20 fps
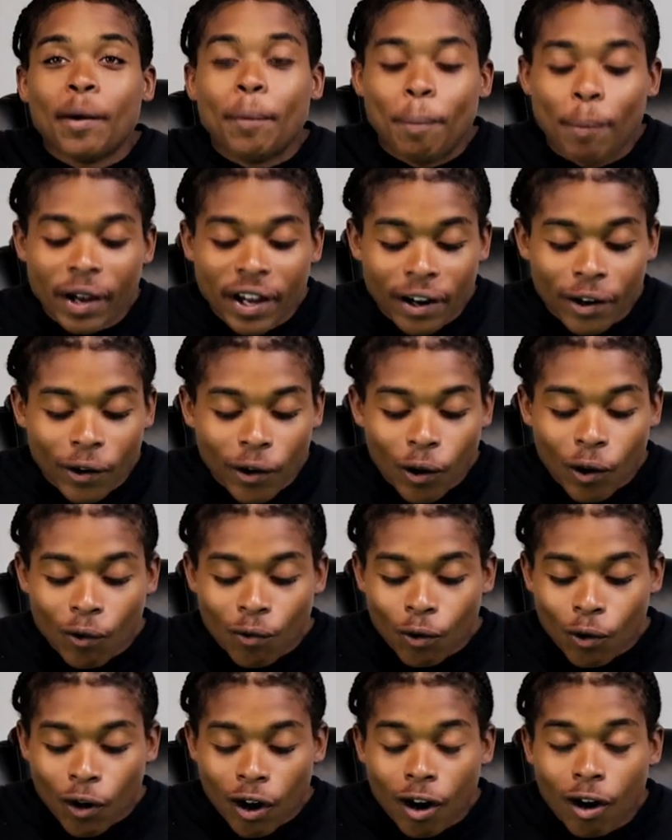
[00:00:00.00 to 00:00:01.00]
a better
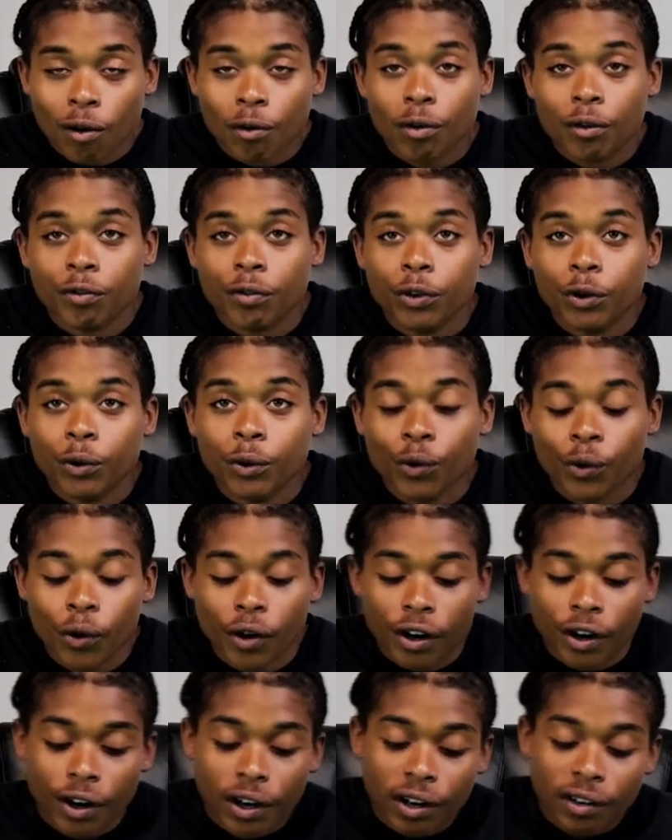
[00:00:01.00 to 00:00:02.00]
overall review
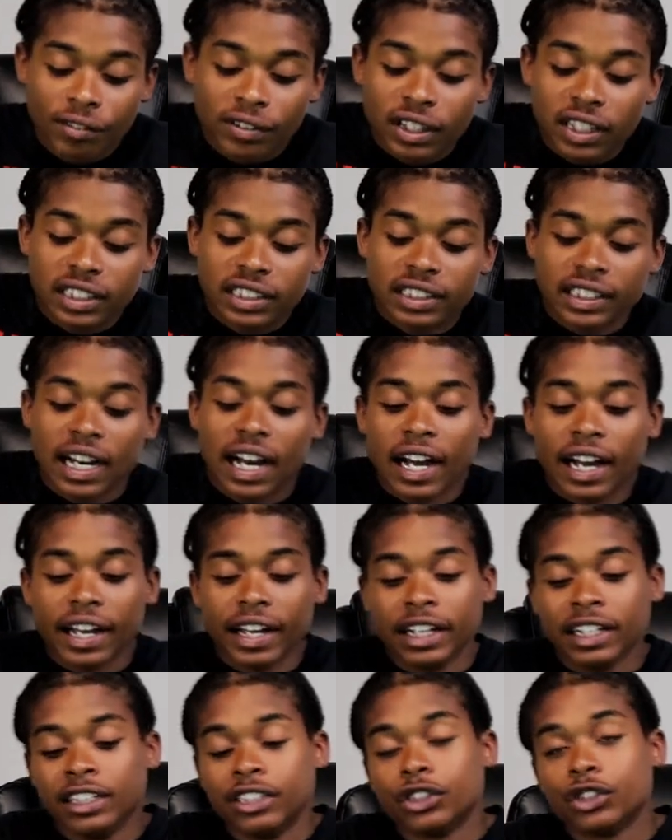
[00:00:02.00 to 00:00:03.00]
of the
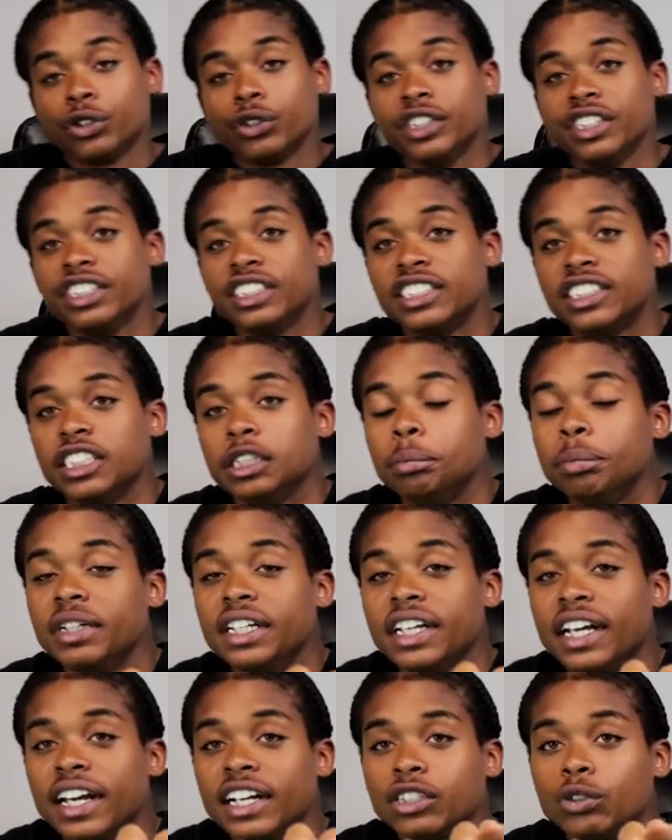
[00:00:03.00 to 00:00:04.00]
SCCY Industries
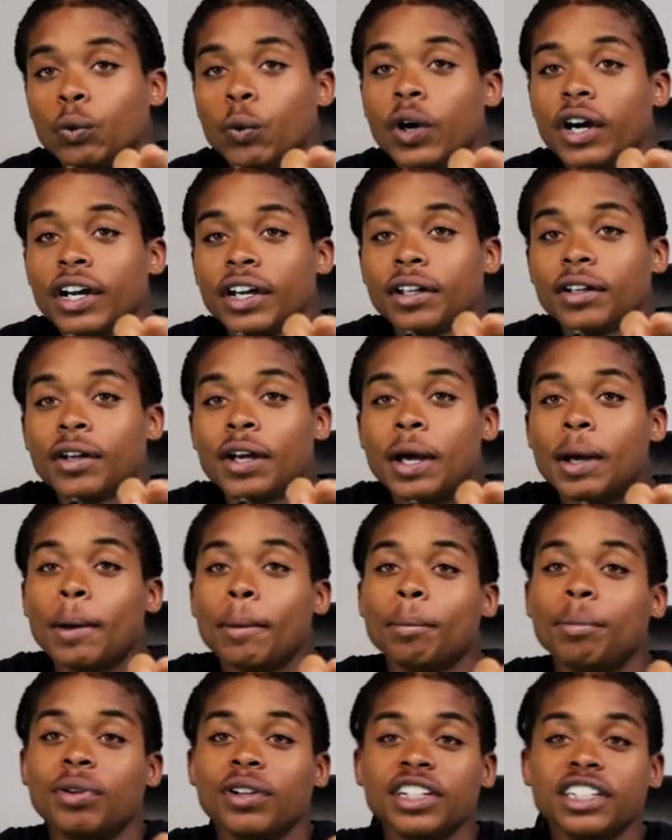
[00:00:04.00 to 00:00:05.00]
CPX-1,
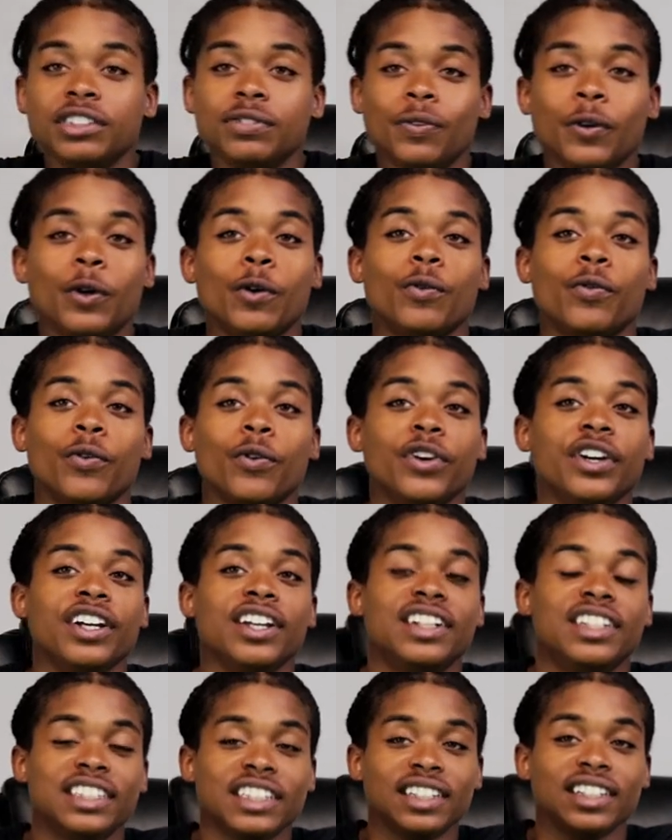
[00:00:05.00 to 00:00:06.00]
please feel
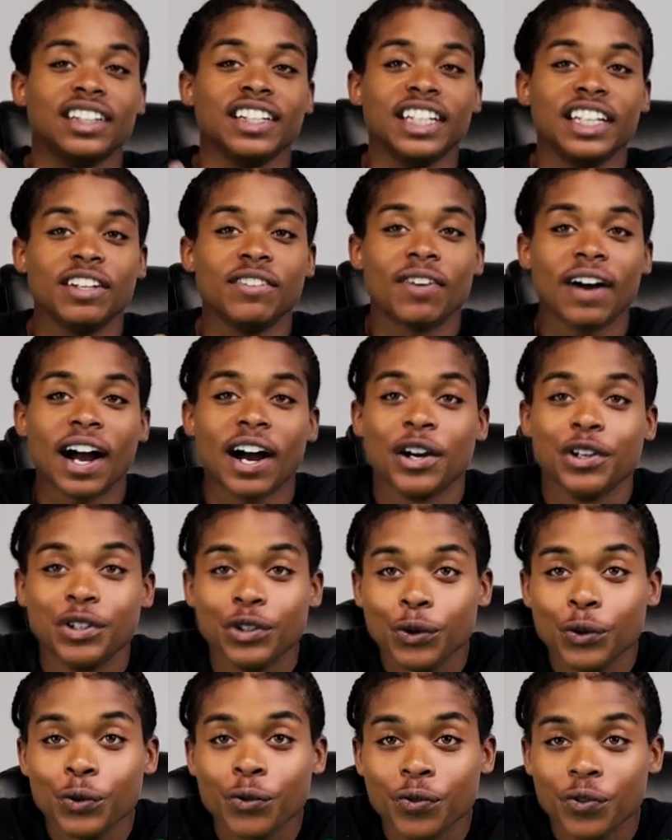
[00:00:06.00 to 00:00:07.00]
free to leave how
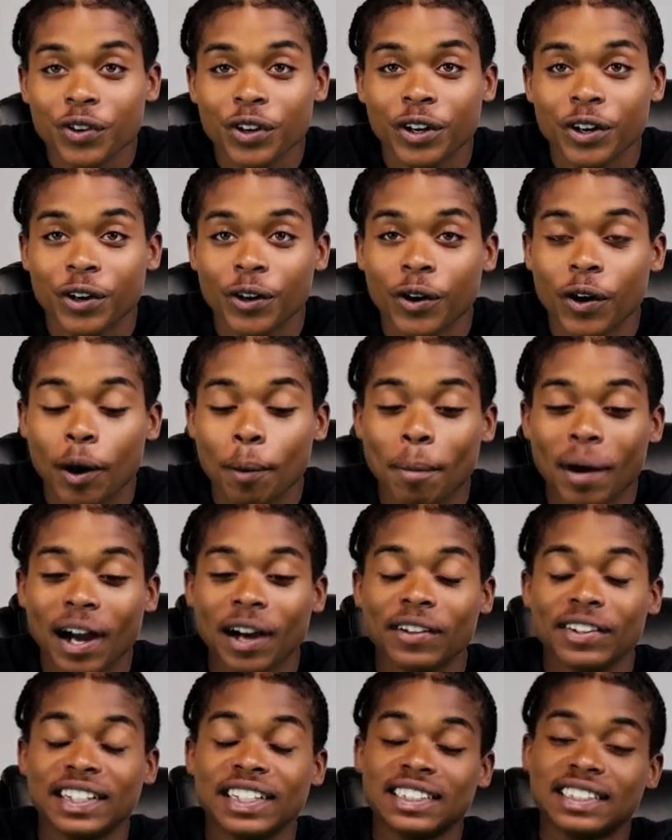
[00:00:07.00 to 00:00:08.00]
you feel
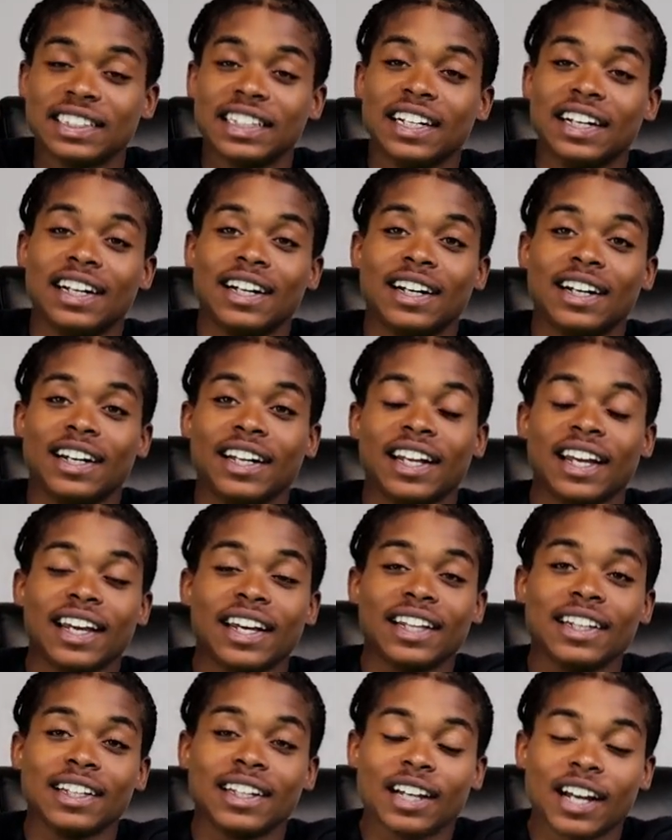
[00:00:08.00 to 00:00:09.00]
about this gun
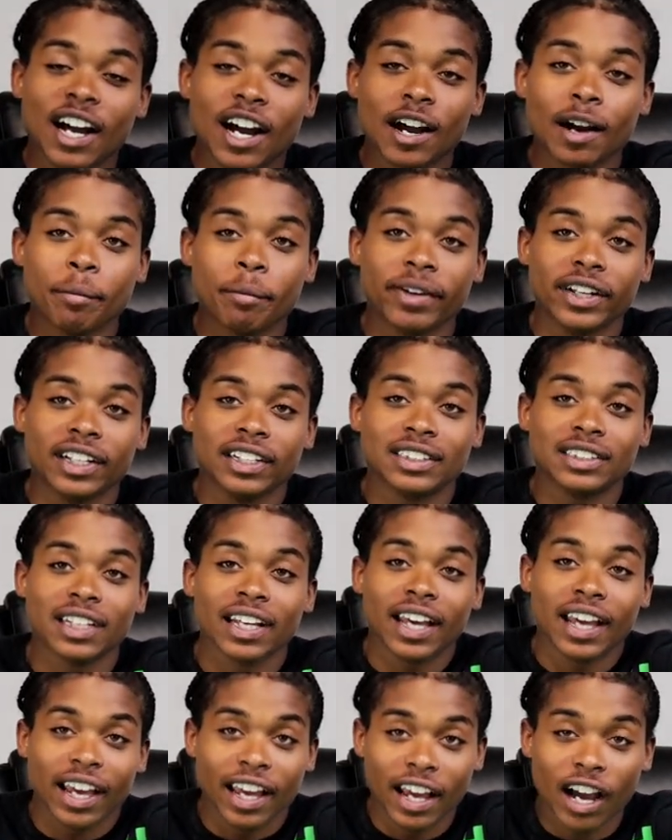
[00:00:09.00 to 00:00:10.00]
in the comments
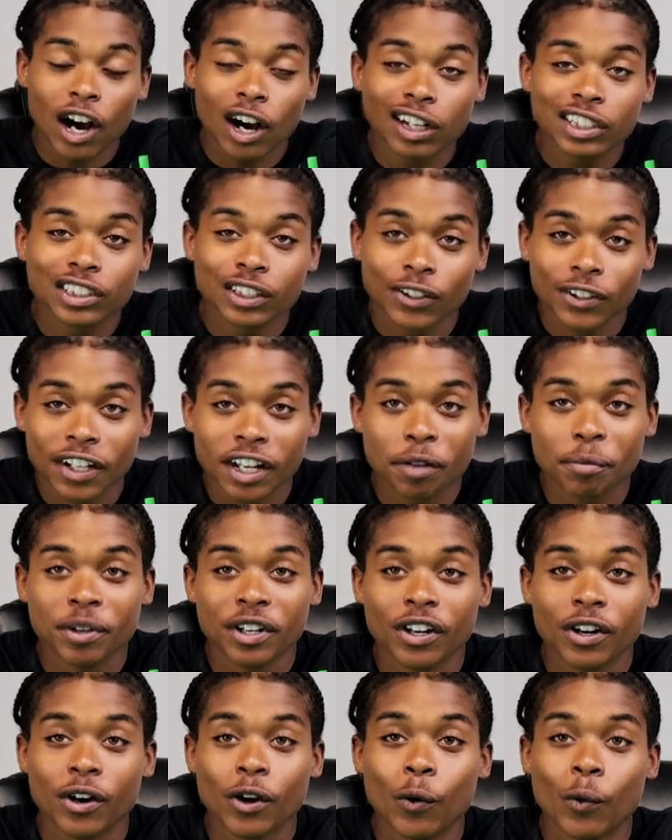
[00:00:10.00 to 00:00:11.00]
and also let me
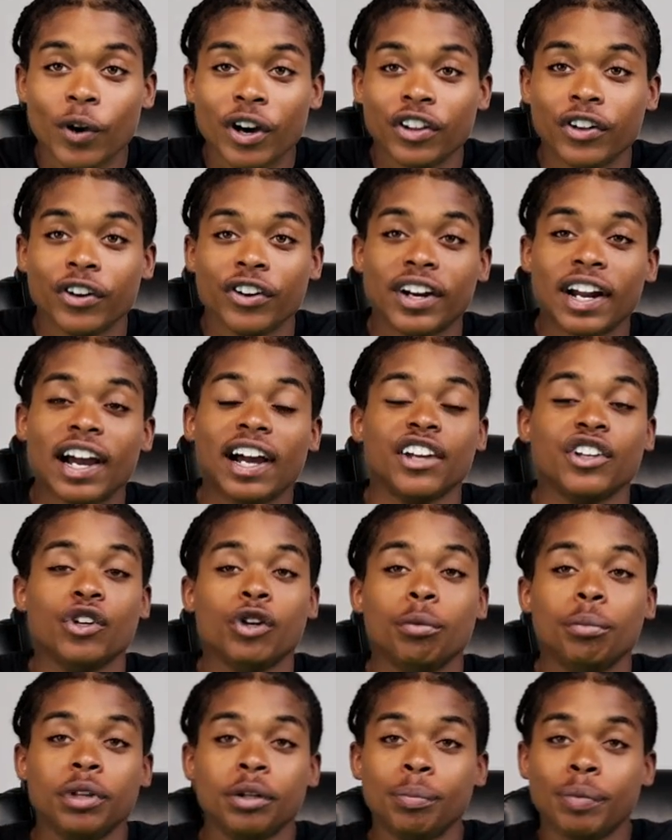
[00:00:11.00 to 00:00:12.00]
know whether or not
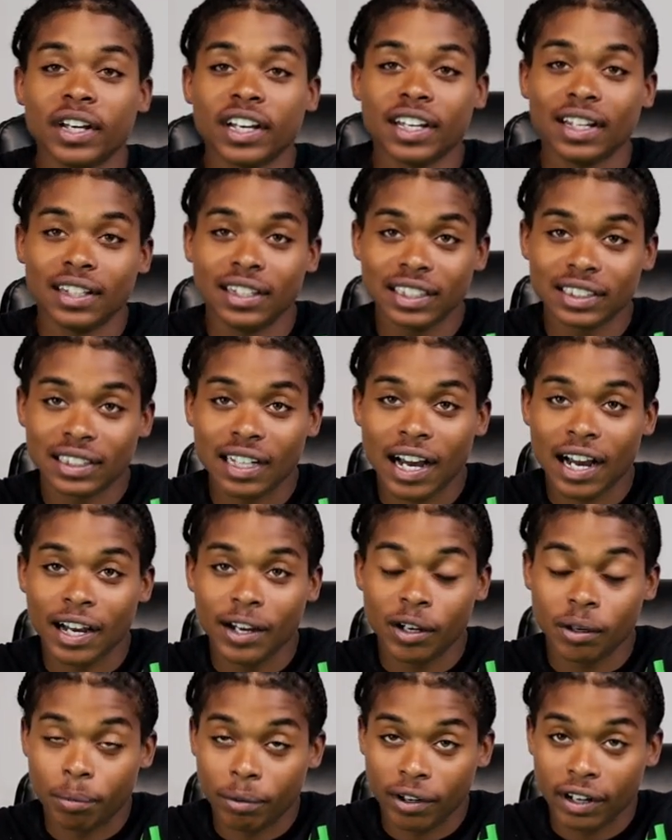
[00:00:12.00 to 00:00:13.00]
you'll be picking this guy
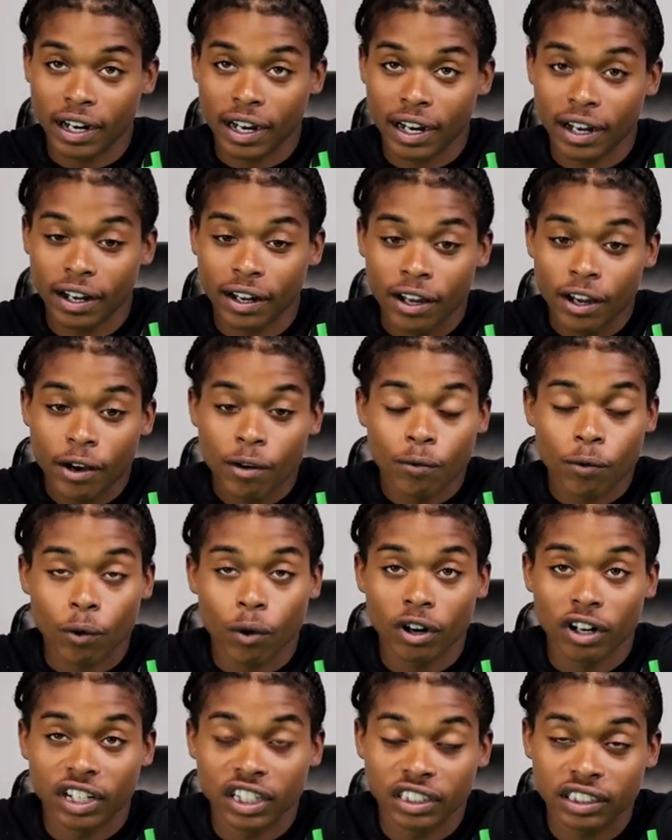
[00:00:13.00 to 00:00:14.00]
up or not
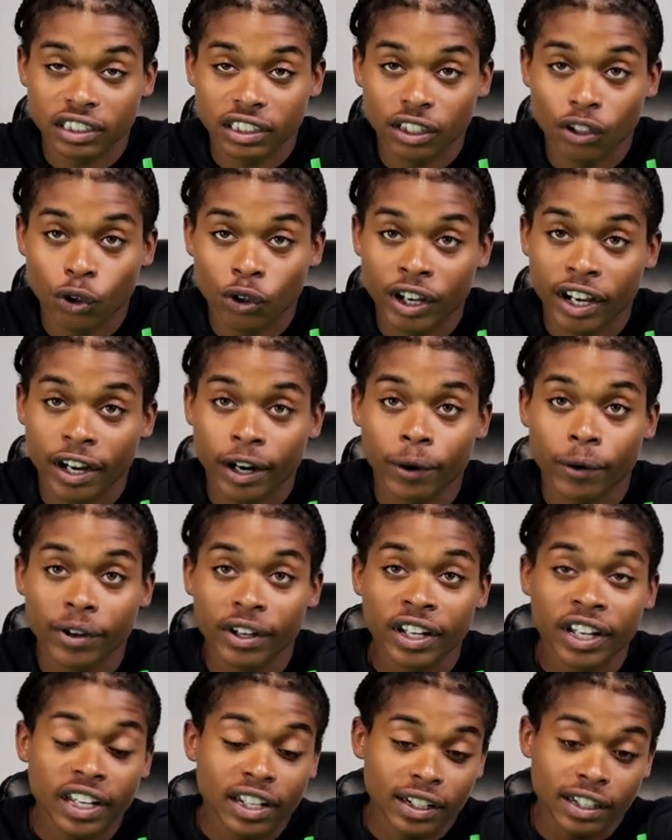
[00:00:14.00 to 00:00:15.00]
for a concealed
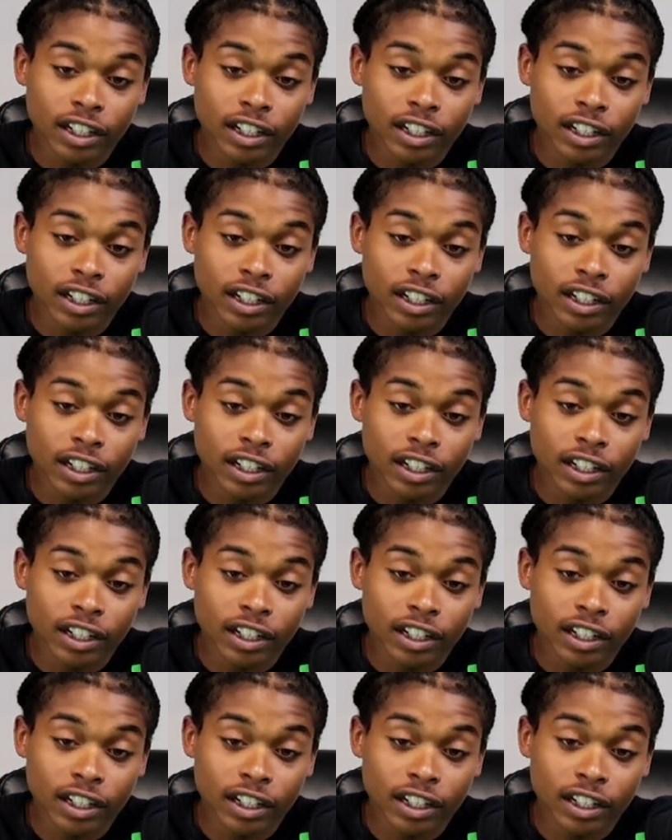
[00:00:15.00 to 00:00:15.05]
carry.